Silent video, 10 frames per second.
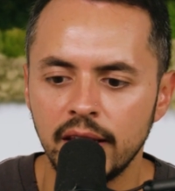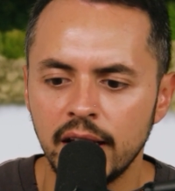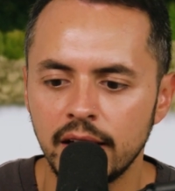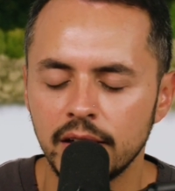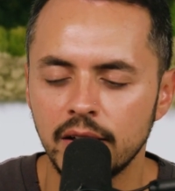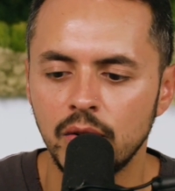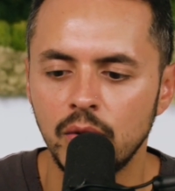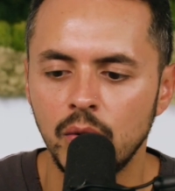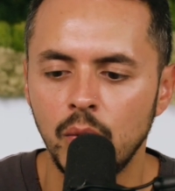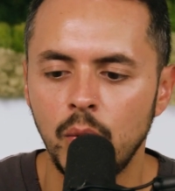that
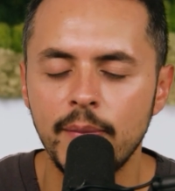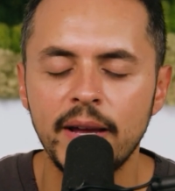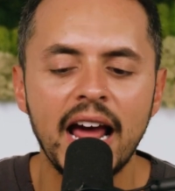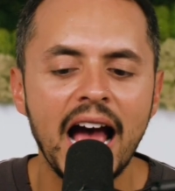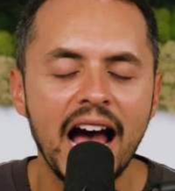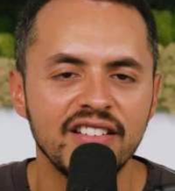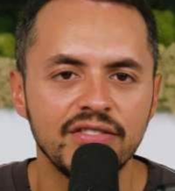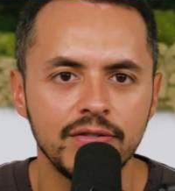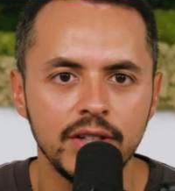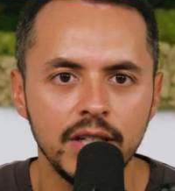women
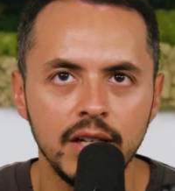have